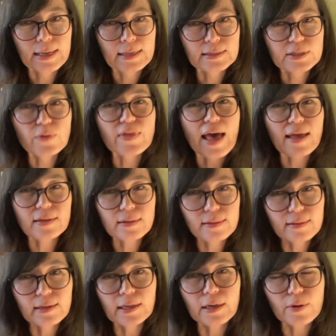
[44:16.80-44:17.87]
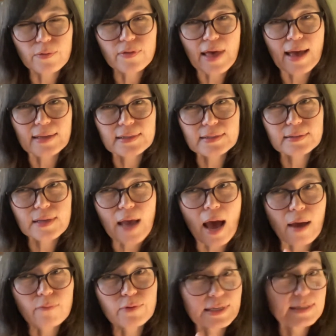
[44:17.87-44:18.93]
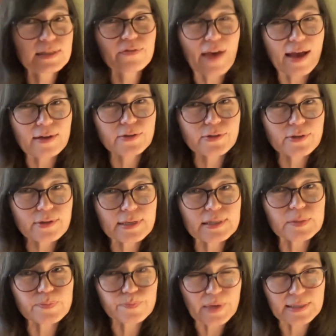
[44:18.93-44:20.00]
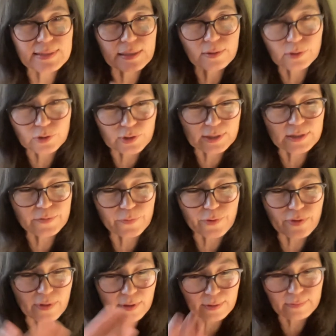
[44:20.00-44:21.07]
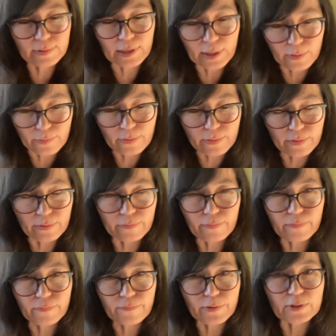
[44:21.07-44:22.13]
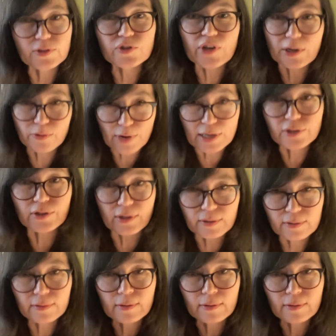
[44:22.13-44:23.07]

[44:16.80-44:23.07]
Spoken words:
So that, that risk factor is basically just for the first generation.